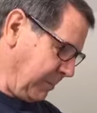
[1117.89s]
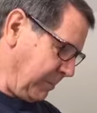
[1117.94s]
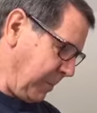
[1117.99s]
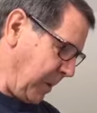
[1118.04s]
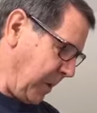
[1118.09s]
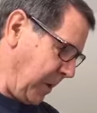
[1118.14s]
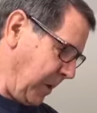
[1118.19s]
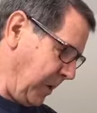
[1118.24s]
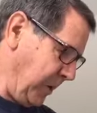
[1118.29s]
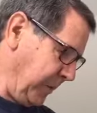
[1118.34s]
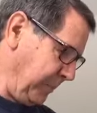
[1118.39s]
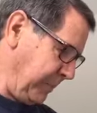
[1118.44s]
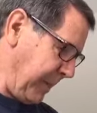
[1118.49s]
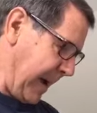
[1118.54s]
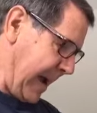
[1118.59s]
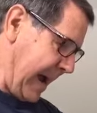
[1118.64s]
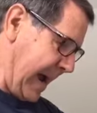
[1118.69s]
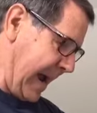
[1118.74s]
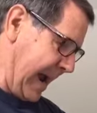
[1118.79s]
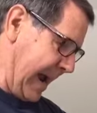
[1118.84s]
Pulled
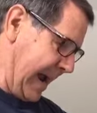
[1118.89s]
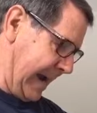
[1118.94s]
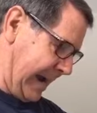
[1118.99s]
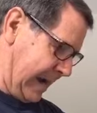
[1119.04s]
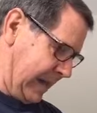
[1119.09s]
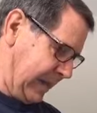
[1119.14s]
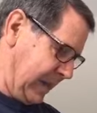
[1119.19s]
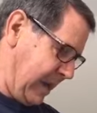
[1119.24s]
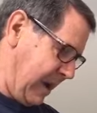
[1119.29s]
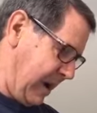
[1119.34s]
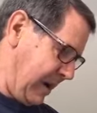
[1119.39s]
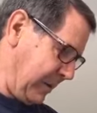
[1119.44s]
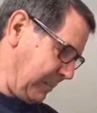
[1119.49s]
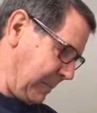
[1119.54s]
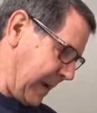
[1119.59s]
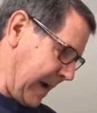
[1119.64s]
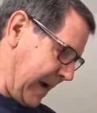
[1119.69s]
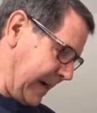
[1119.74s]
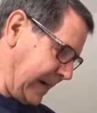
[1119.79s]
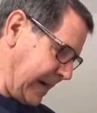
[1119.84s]
along
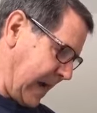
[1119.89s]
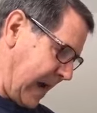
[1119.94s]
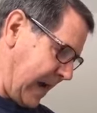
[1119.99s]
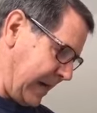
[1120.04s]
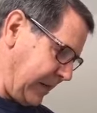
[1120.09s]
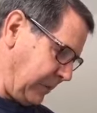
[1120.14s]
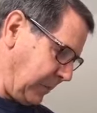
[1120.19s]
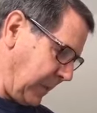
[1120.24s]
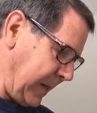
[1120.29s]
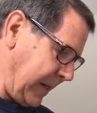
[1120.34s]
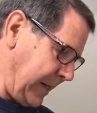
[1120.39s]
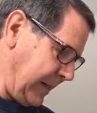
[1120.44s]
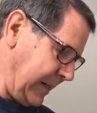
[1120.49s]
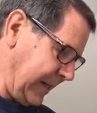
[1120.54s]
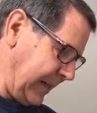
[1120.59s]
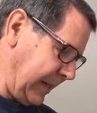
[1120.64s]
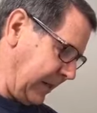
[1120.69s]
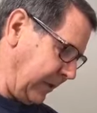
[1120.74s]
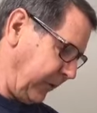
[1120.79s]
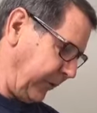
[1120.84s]
by 9
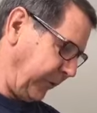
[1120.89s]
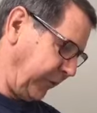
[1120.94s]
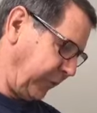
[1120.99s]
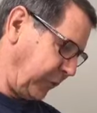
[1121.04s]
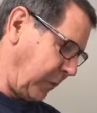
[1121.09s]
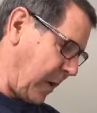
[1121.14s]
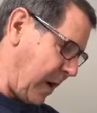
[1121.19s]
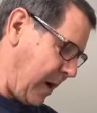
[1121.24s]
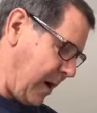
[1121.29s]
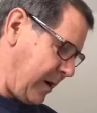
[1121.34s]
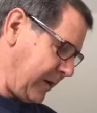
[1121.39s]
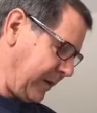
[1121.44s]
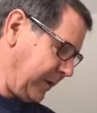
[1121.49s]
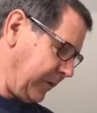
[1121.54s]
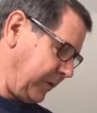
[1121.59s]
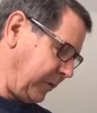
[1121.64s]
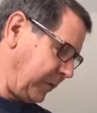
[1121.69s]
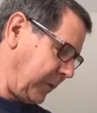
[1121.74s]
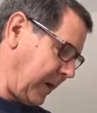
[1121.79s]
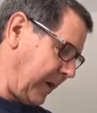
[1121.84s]
reindeer, strong
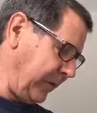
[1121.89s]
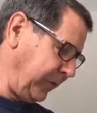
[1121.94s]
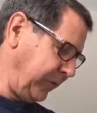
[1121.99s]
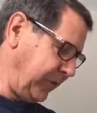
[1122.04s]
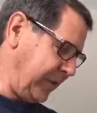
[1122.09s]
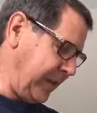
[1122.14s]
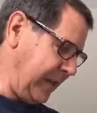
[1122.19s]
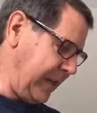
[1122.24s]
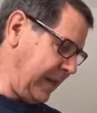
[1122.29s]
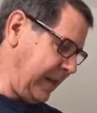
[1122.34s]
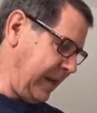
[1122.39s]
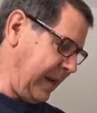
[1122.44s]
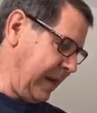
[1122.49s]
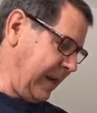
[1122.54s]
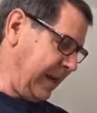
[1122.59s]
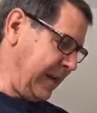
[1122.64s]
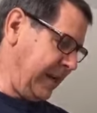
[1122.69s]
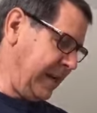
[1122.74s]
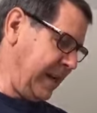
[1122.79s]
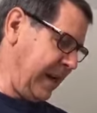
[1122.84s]
and trusty,
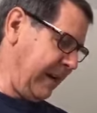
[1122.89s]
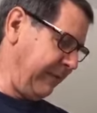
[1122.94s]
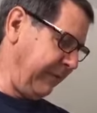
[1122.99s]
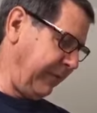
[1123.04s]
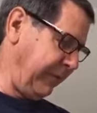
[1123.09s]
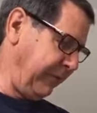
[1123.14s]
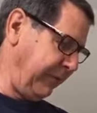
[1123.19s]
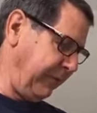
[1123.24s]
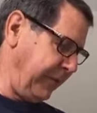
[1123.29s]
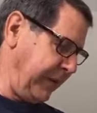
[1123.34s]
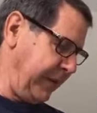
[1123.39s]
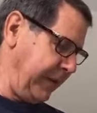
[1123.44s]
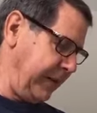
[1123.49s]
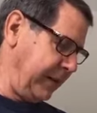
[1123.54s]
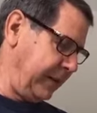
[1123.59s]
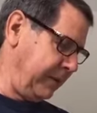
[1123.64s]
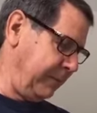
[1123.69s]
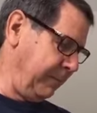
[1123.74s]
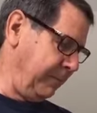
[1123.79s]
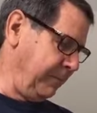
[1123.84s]
never
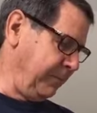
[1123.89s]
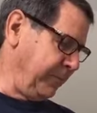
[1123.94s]
fear.